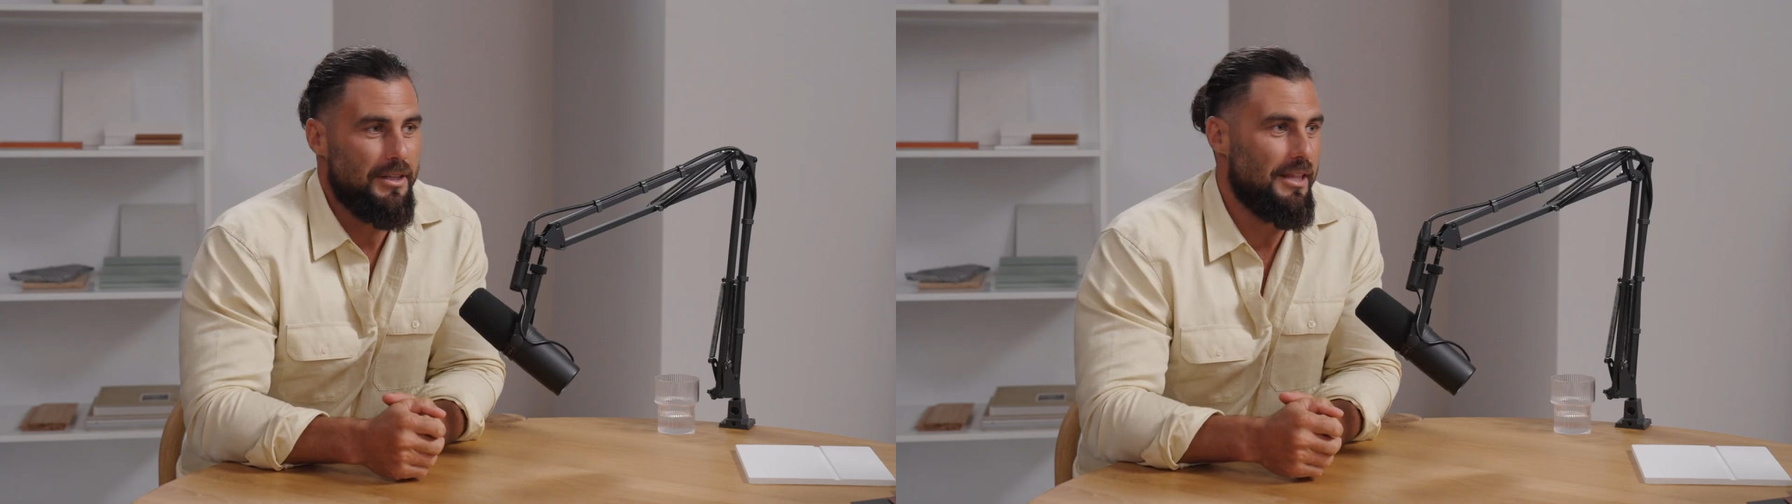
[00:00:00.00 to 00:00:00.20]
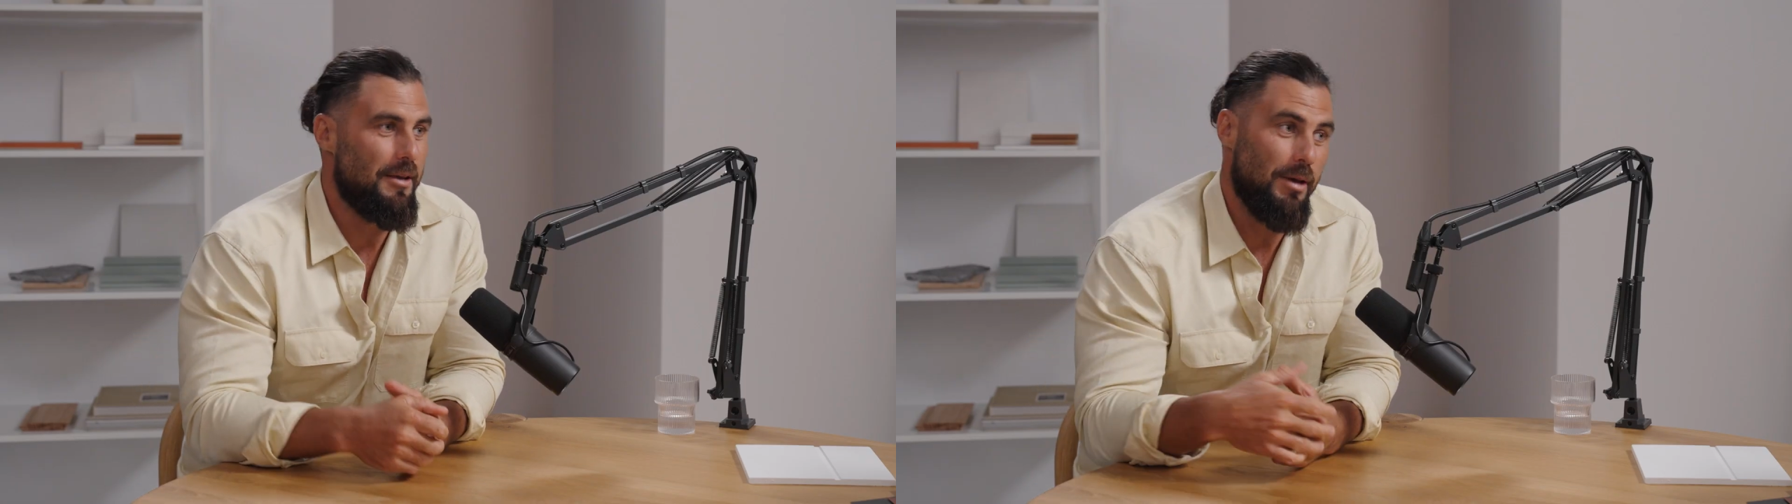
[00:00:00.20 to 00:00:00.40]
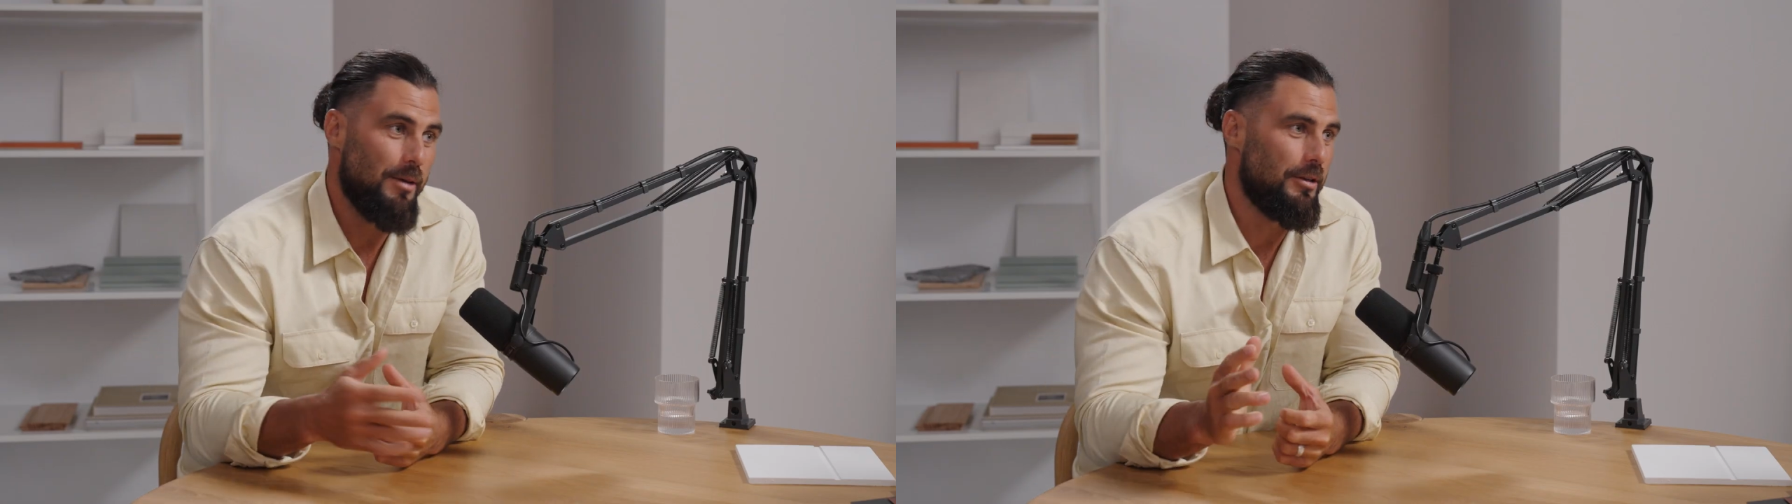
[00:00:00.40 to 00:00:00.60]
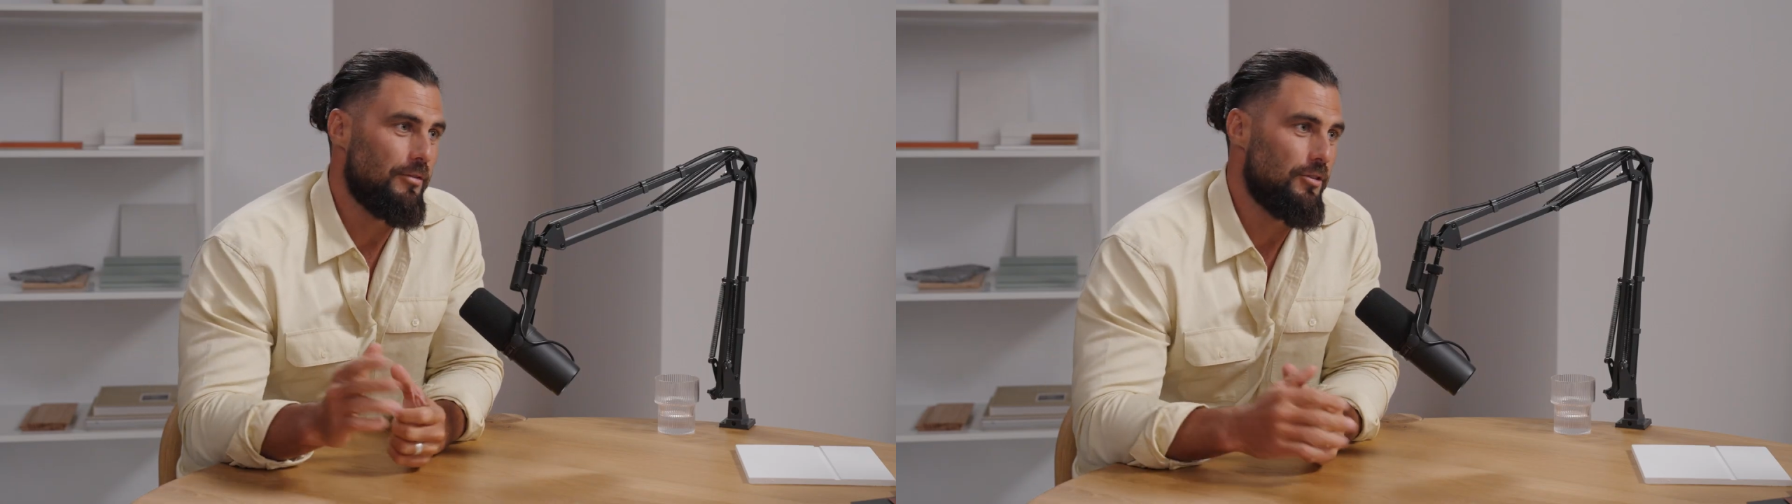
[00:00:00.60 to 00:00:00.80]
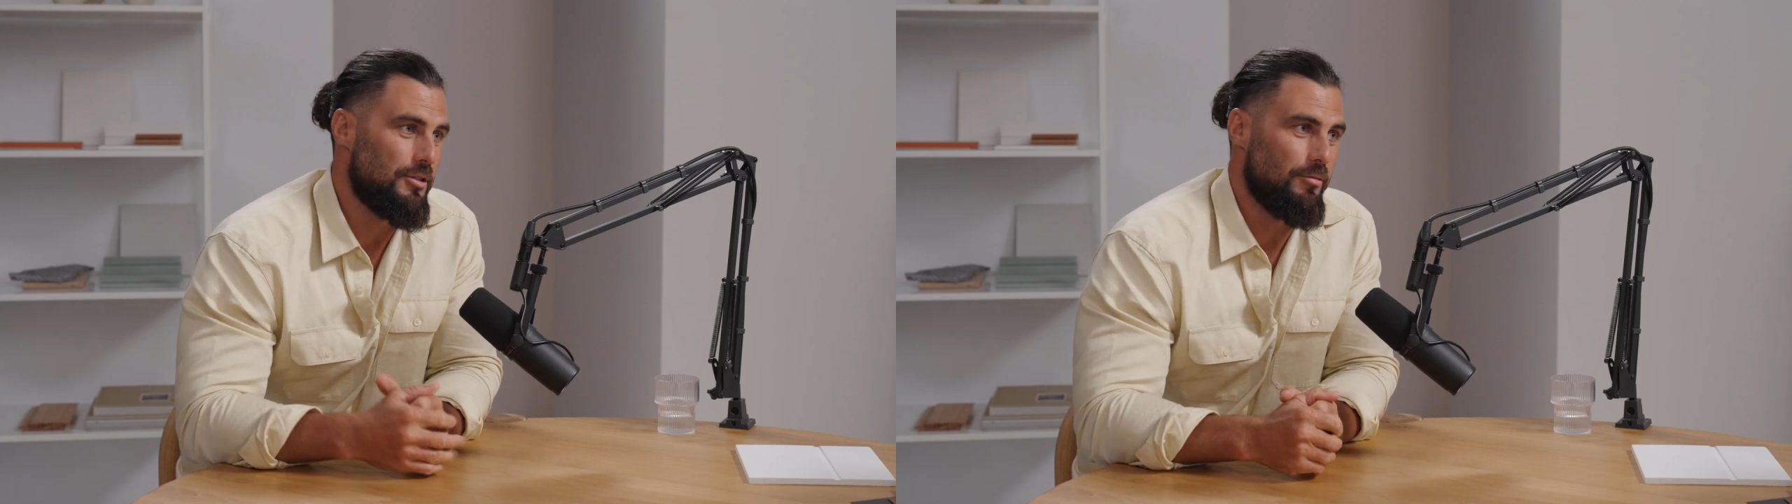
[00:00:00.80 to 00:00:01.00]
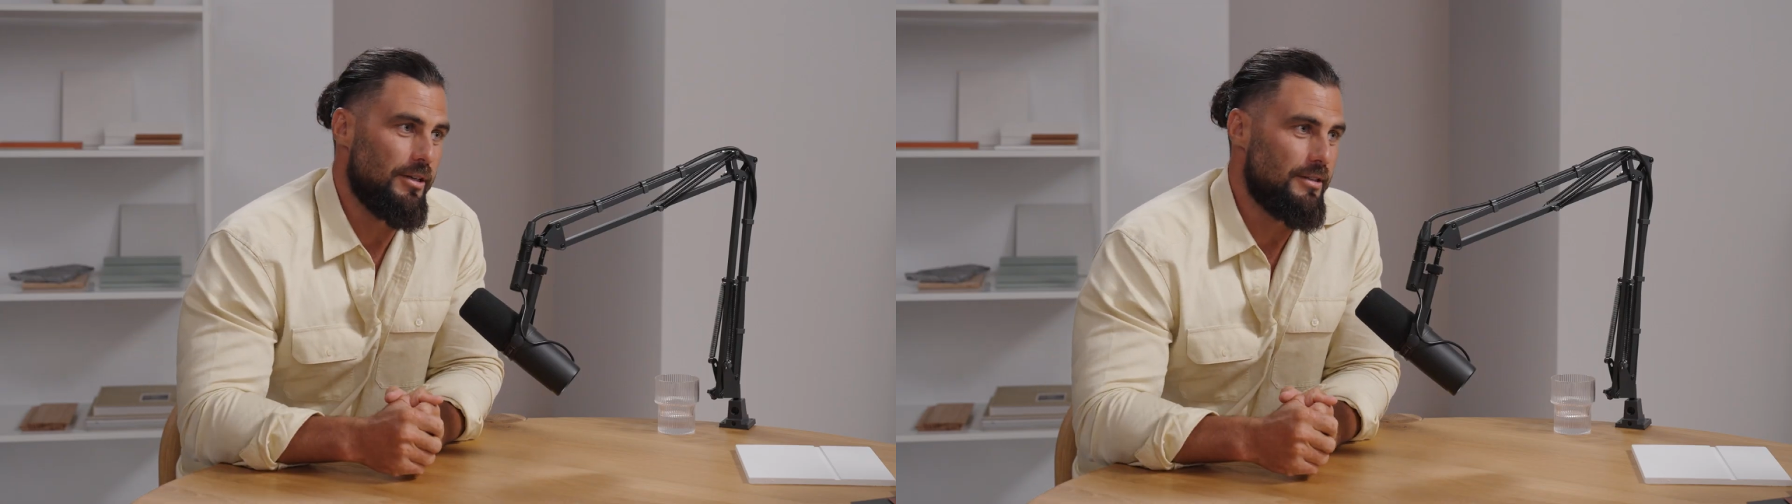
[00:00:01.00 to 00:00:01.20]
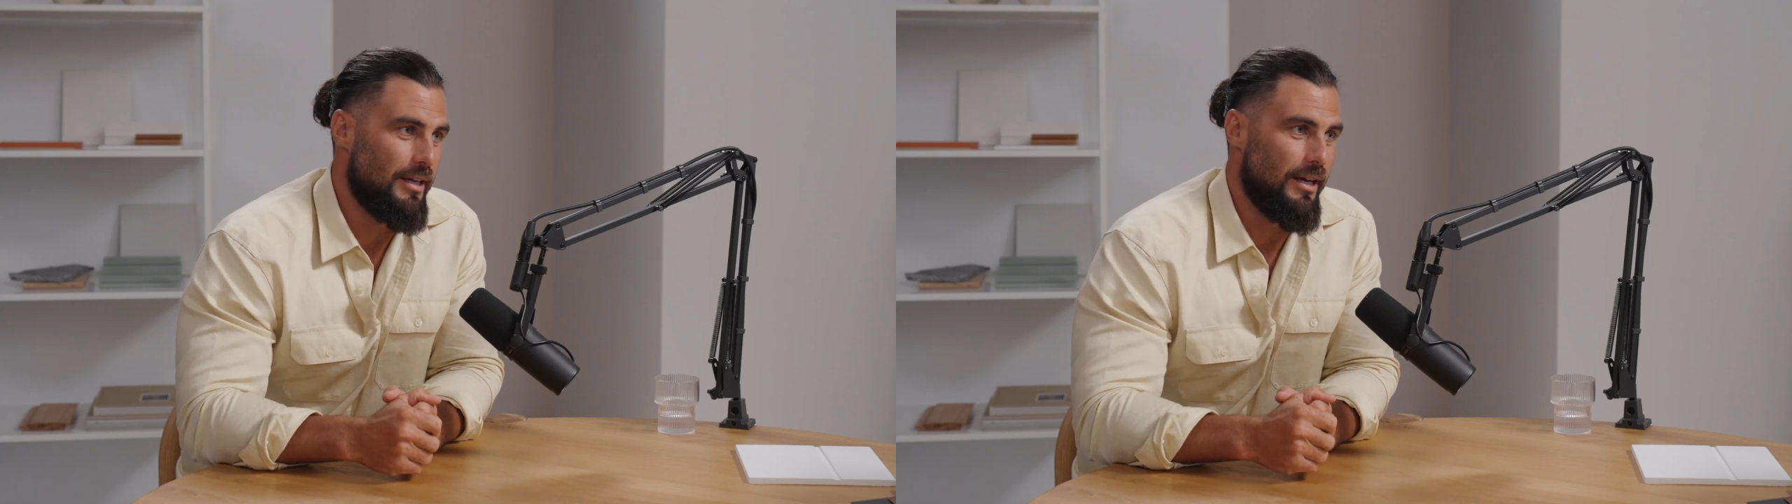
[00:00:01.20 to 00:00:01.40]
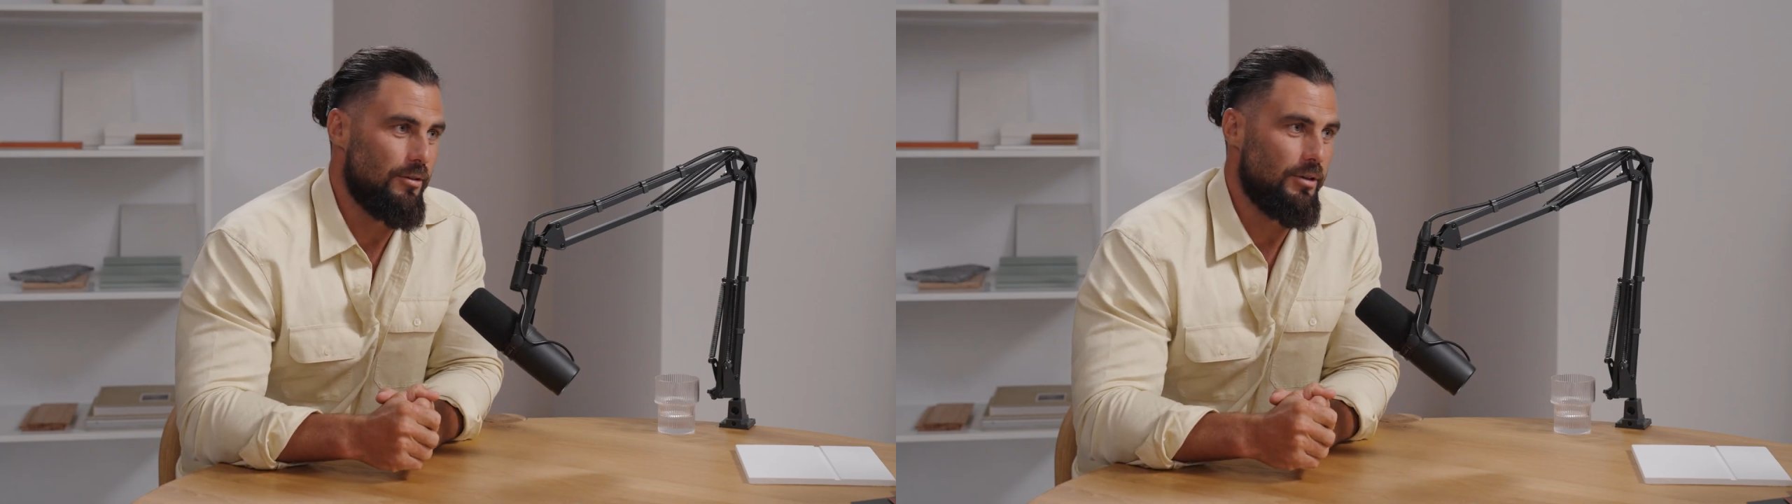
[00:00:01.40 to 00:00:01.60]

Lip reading: and then maybe in the future rent it out